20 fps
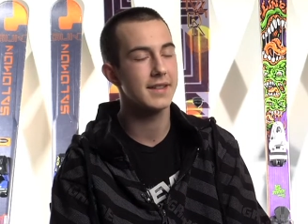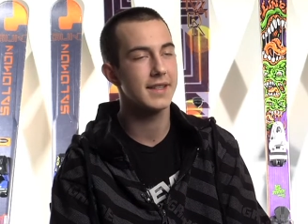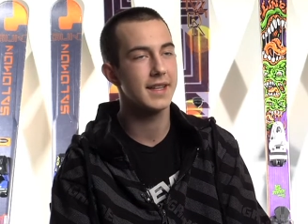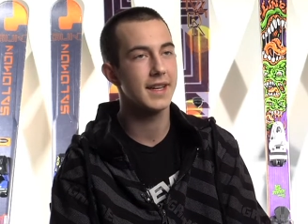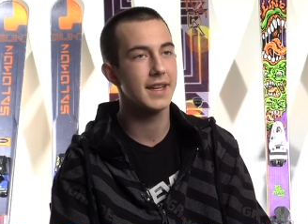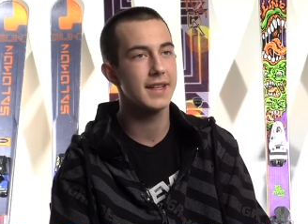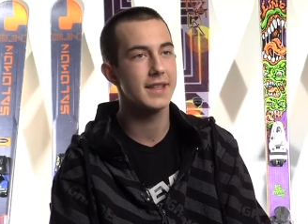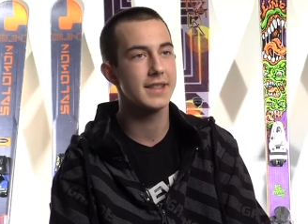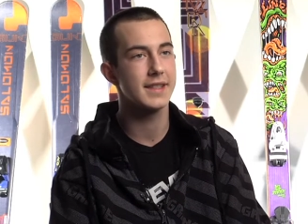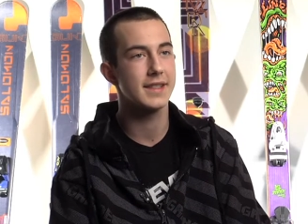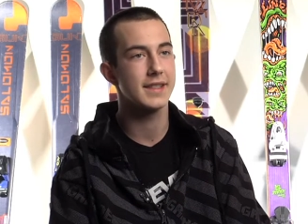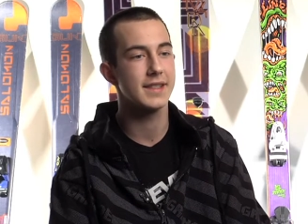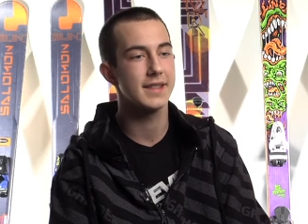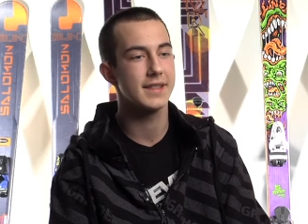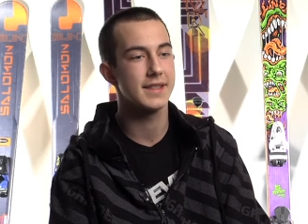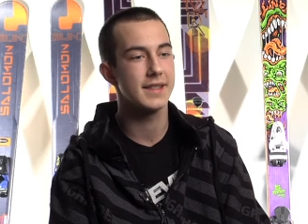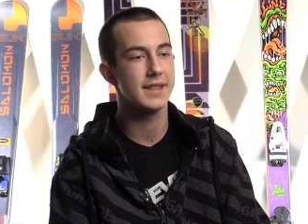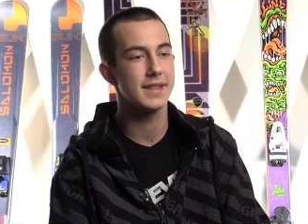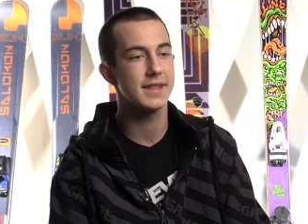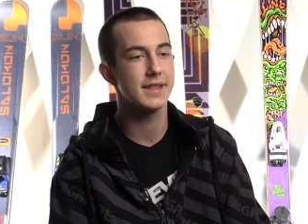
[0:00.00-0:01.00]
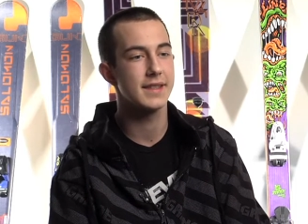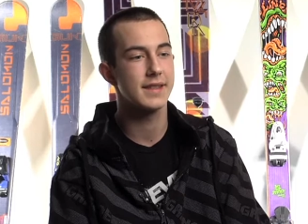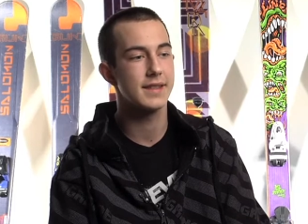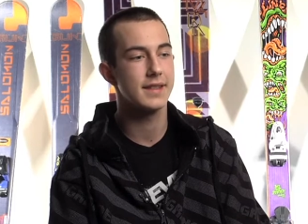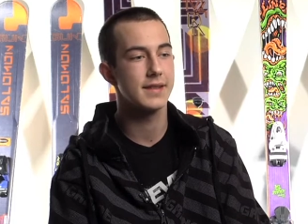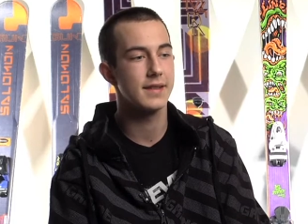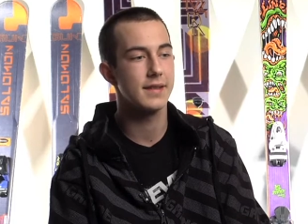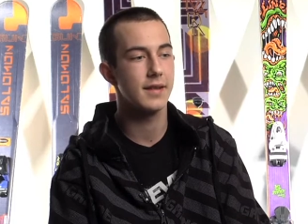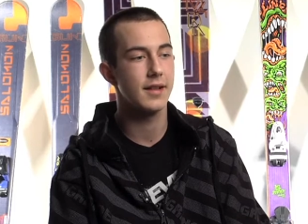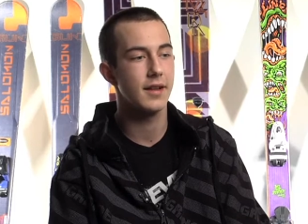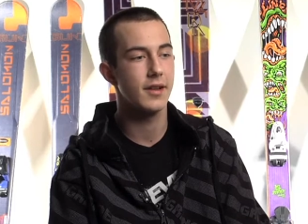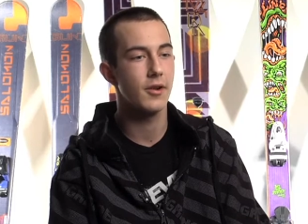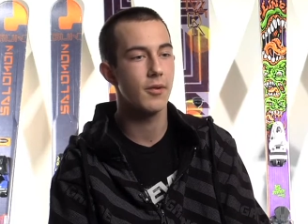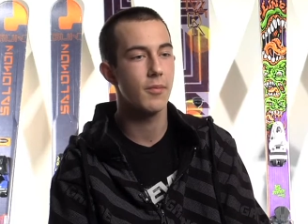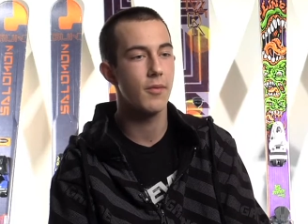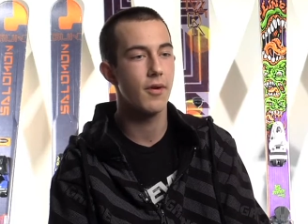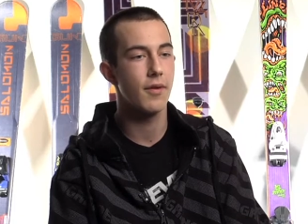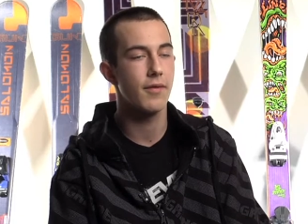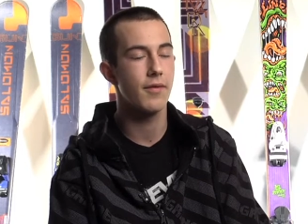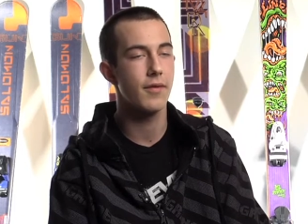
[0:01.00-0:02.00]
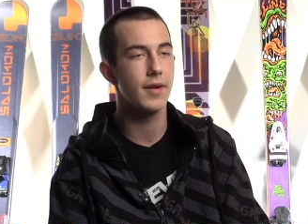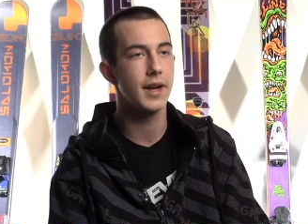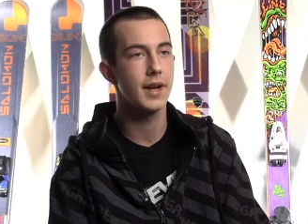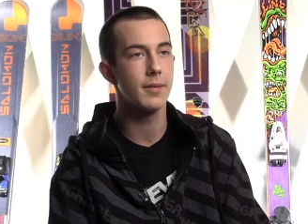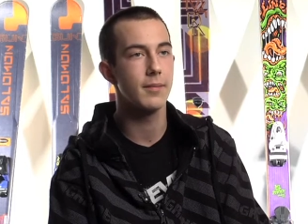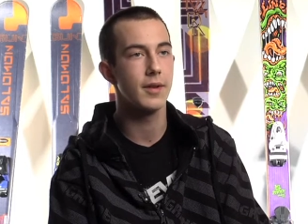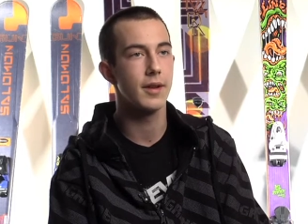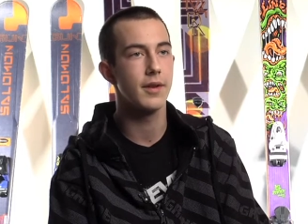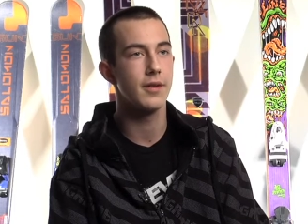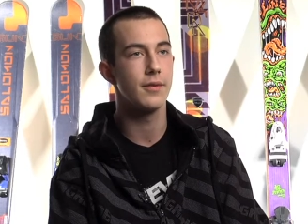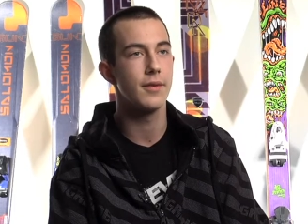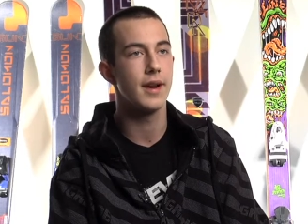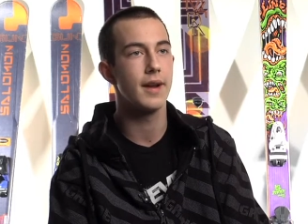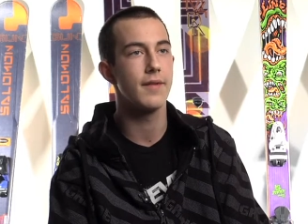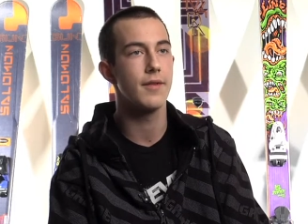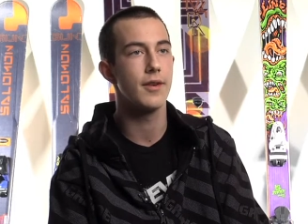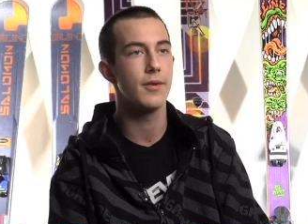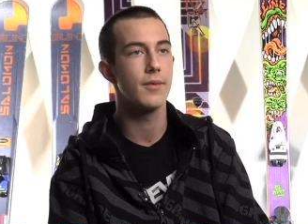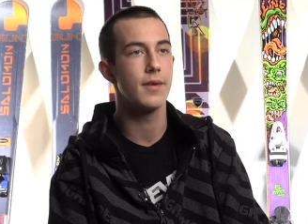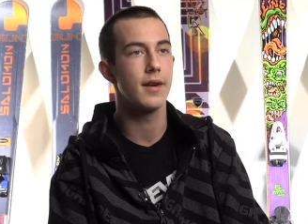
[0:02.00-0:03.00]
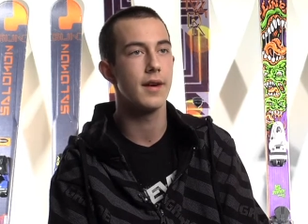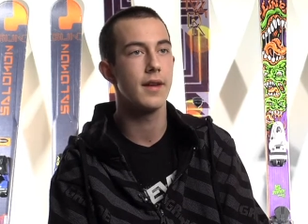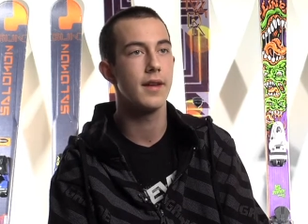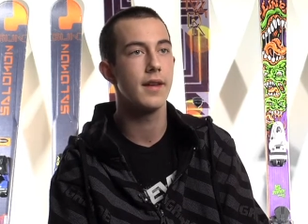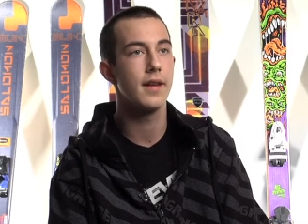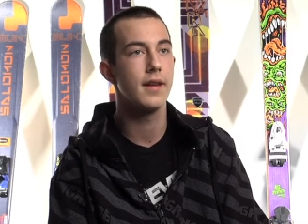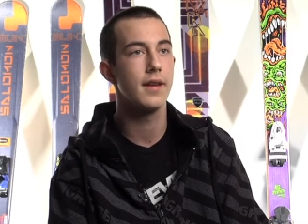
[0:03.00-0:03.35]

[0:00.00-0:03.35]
skiing just because it's a little more freedom to do whatever you want.